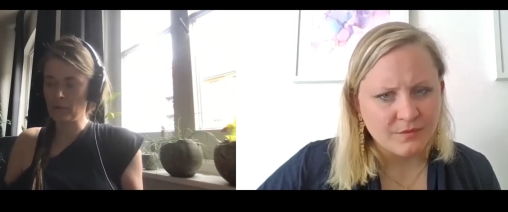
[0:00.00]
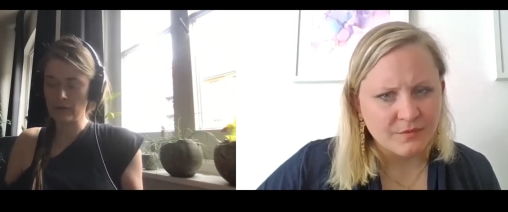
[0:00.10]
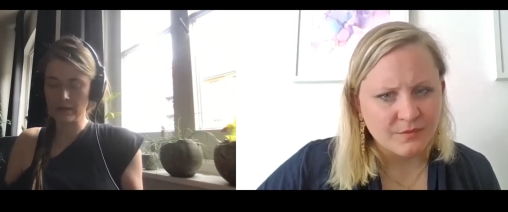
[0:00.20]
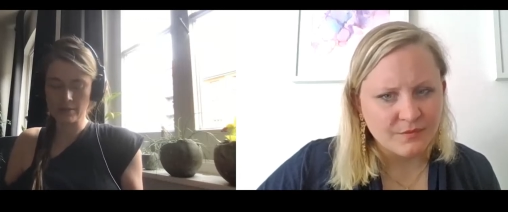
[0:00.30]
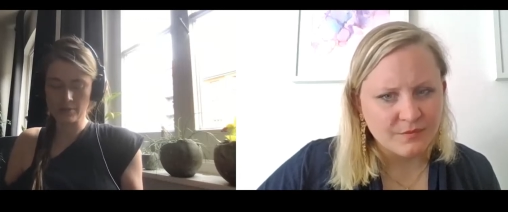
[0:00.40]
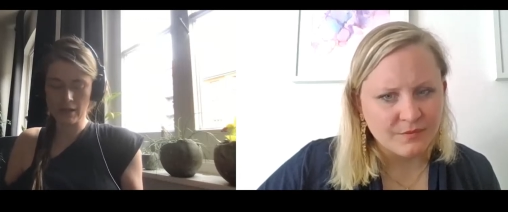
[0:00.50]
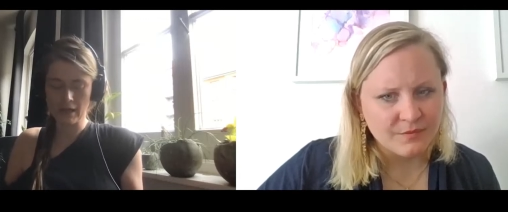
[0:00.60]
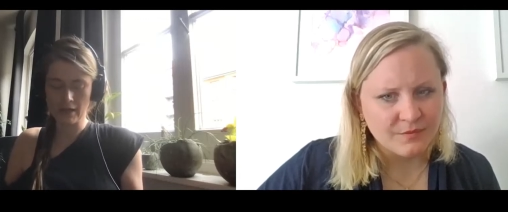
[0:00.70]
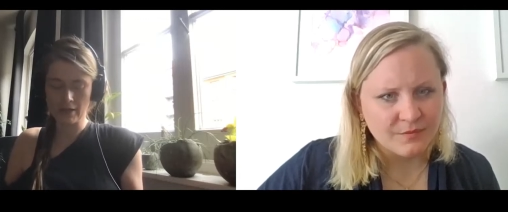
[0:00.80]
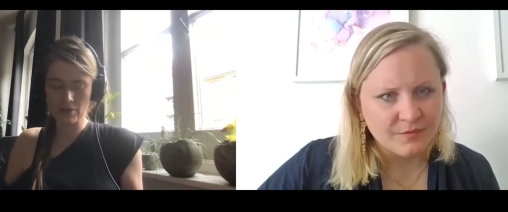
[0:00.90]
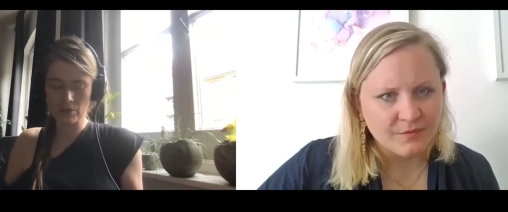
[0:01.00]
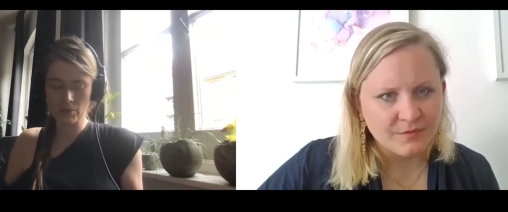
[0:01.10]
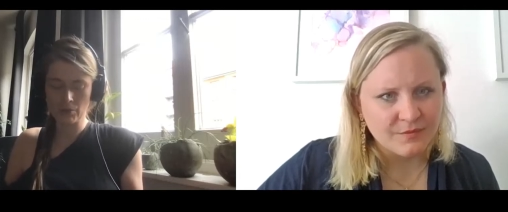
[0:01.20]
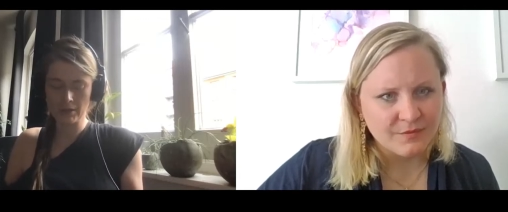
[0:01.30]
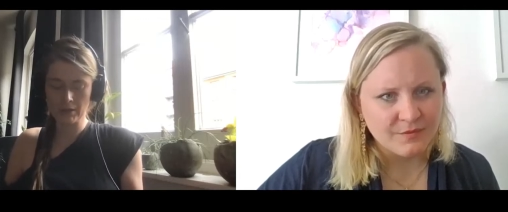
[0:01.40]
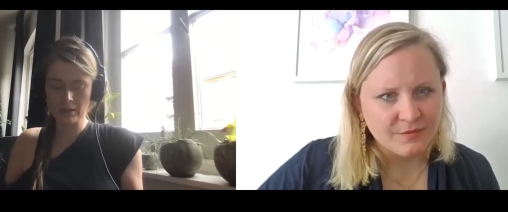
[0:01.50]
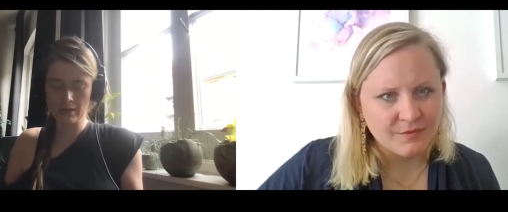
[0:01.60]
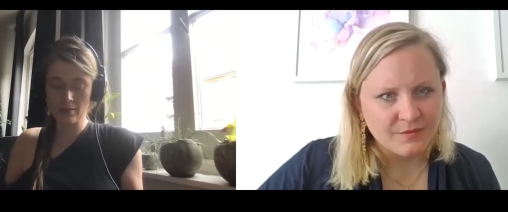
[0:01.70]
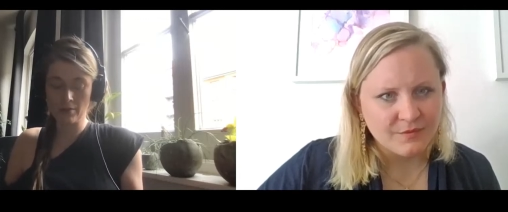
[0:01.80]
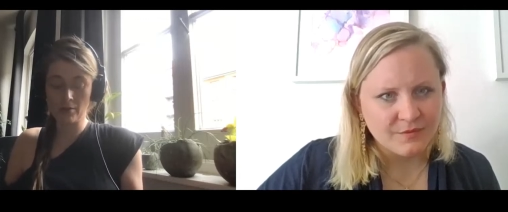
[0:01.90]
Speaker 1: or less my age, we
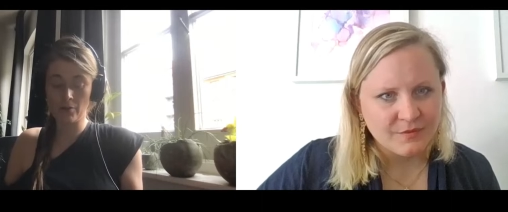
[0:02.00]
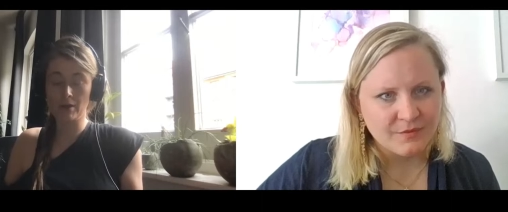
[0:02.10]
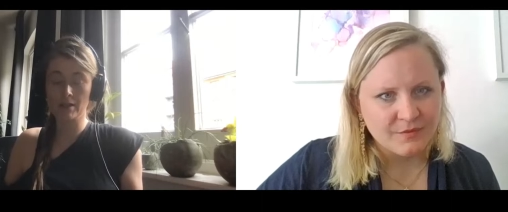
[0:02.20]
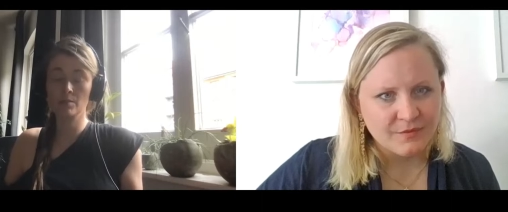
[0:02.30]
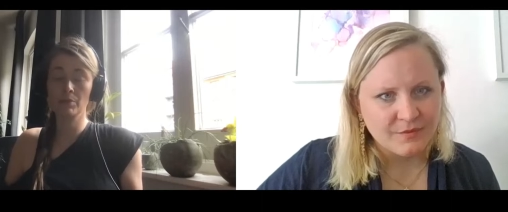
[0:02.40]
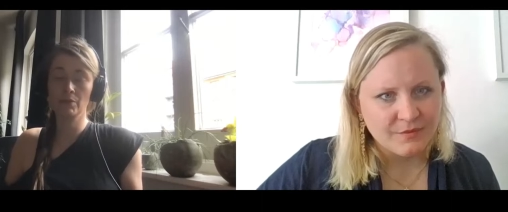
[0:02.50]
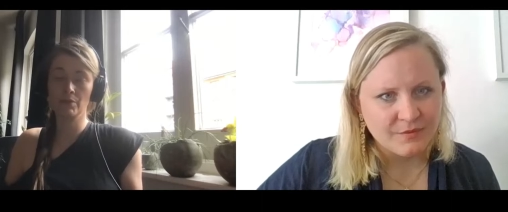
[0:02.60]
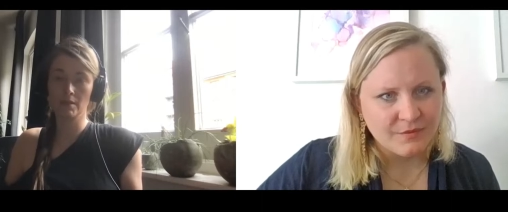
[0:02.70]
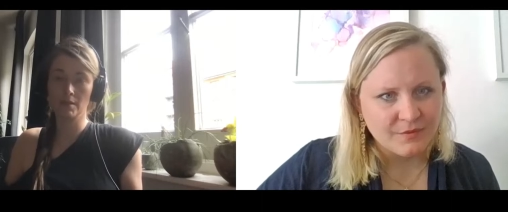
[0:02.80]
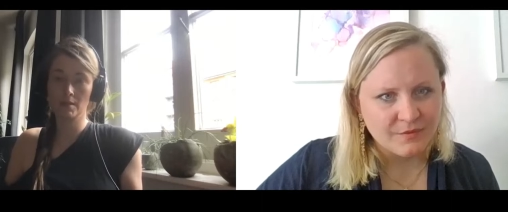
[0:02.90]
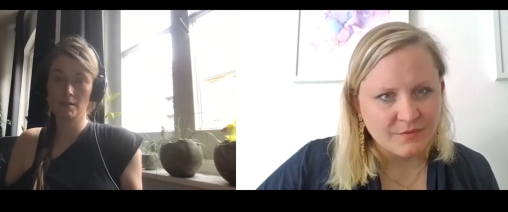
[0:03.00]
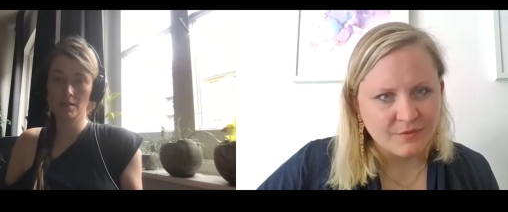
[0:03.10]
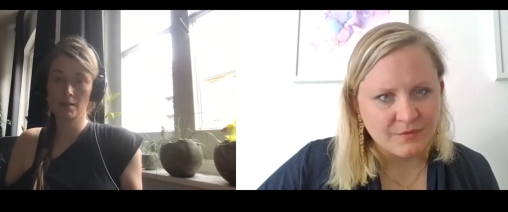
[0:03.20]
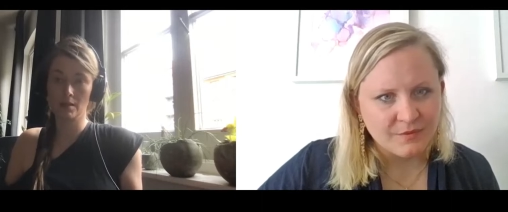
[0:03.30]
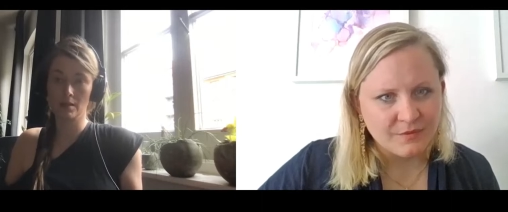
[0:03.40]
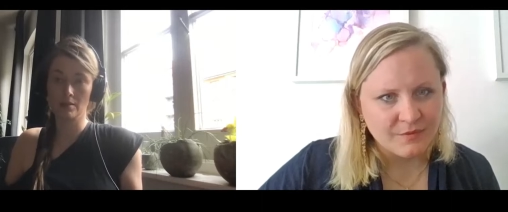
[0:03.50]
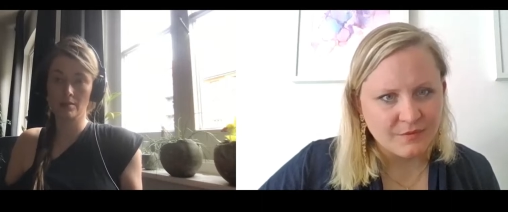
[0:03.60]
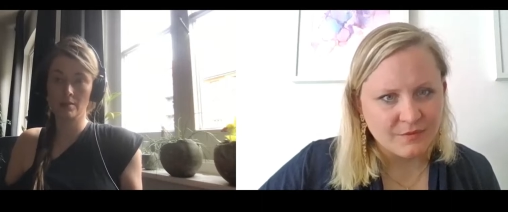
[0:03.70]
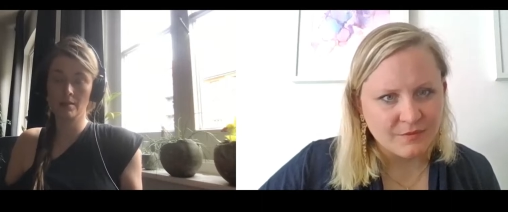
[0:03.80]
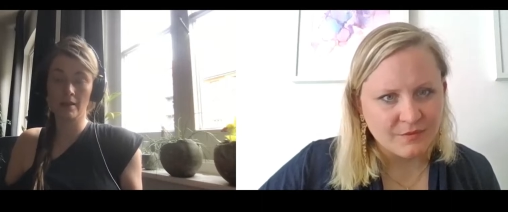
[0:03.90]
never experienced uh,
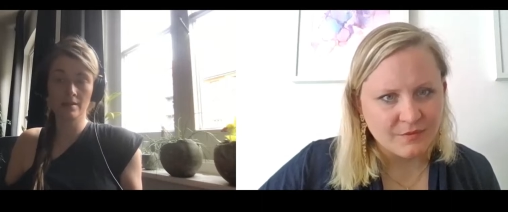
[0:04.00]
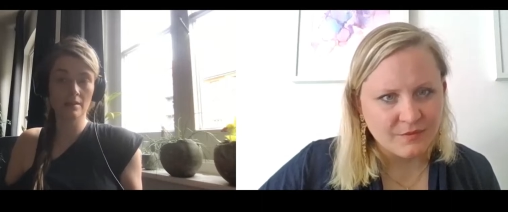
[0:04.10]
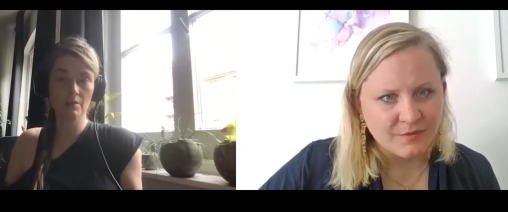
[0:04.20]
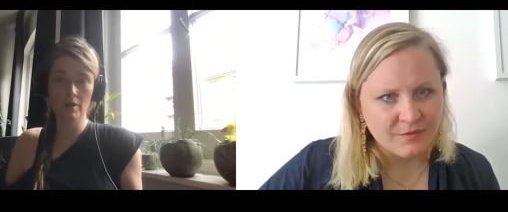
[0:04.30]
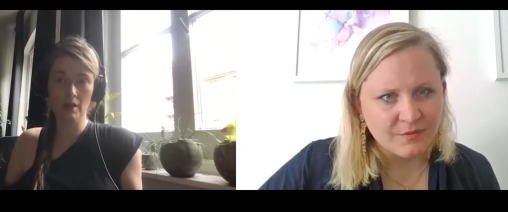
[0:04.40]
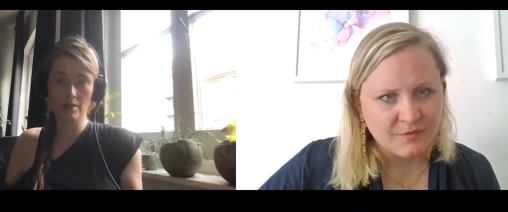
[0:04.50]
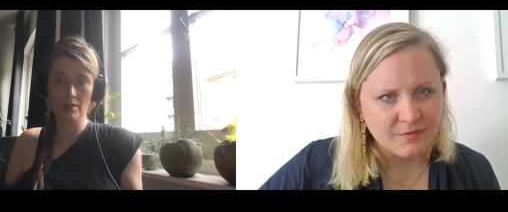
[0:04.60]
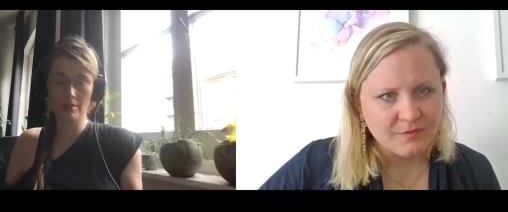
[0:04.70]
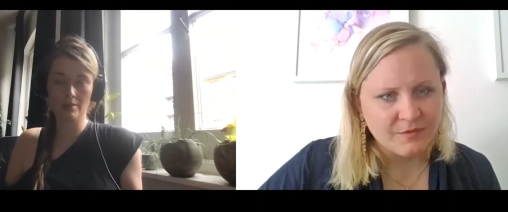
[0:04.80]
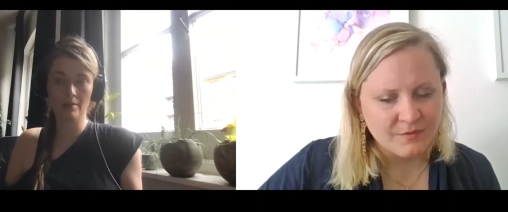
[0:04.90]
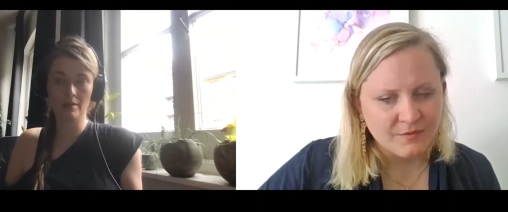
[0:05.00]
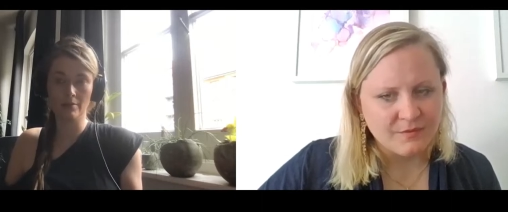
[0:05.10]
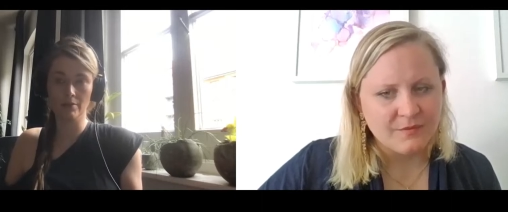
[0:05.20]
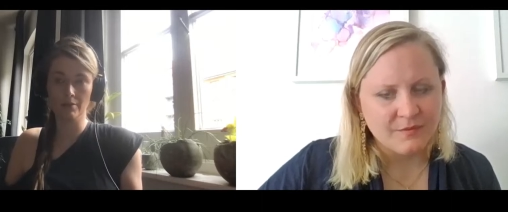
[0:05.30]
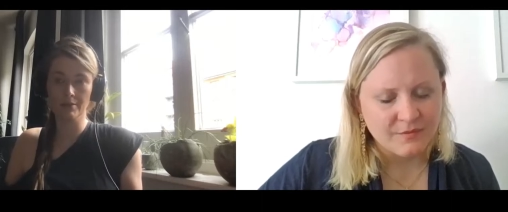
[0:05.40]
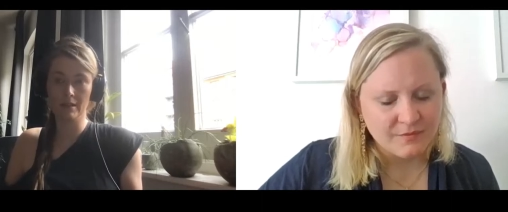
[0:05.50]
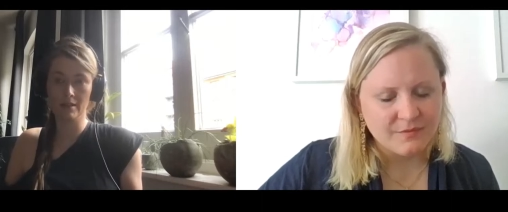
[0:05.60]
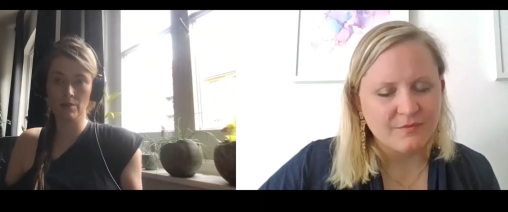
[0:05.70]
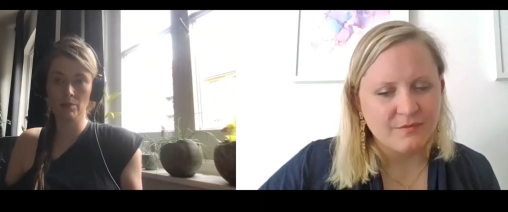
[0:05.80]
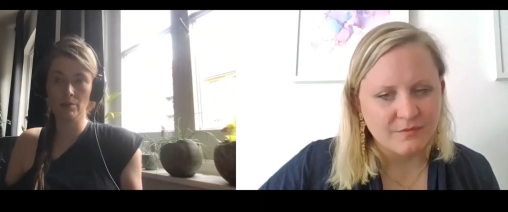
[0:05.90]
sex education at the level
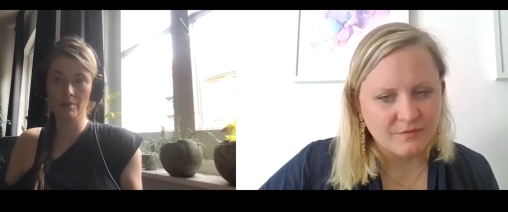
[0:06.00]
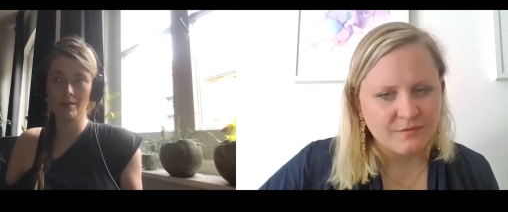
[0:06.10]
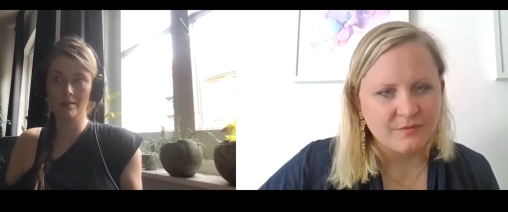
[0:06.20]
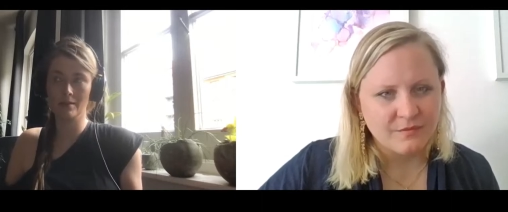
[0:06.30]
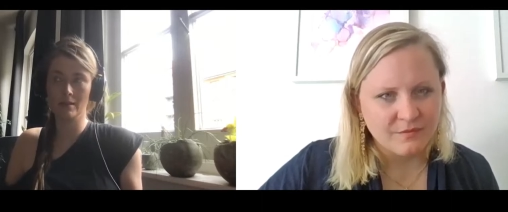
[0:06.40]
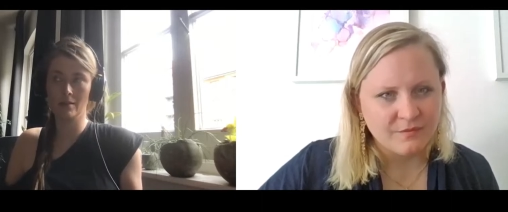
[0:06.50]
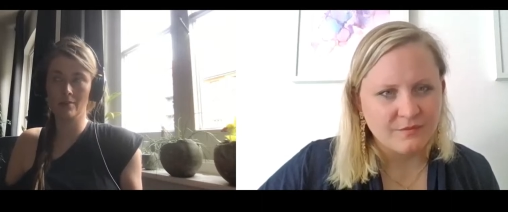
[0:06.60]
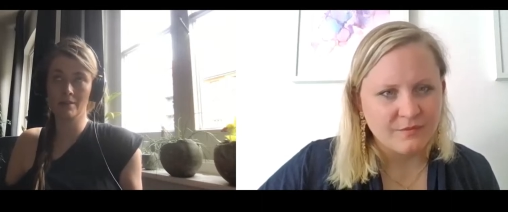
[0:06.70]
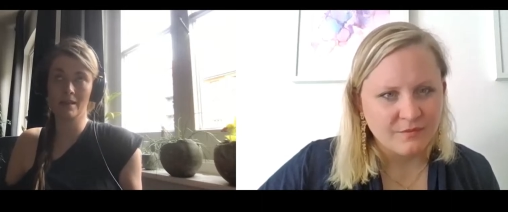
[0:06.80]
that would give us